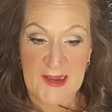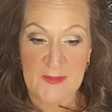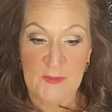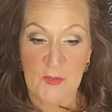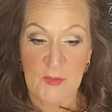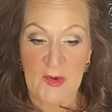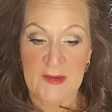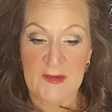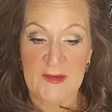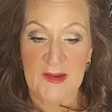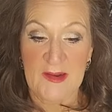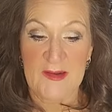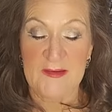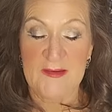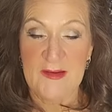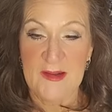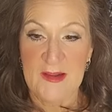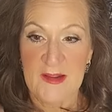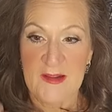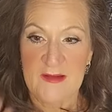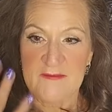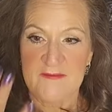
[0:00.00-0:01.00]
And one and
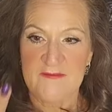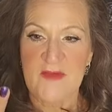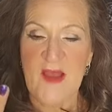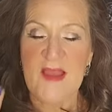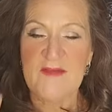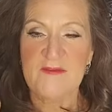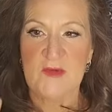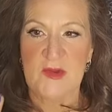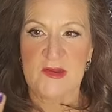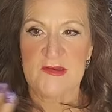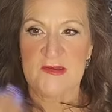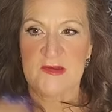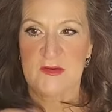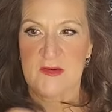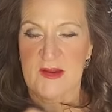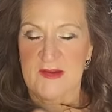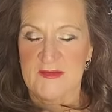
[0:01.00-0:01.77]
five criteria.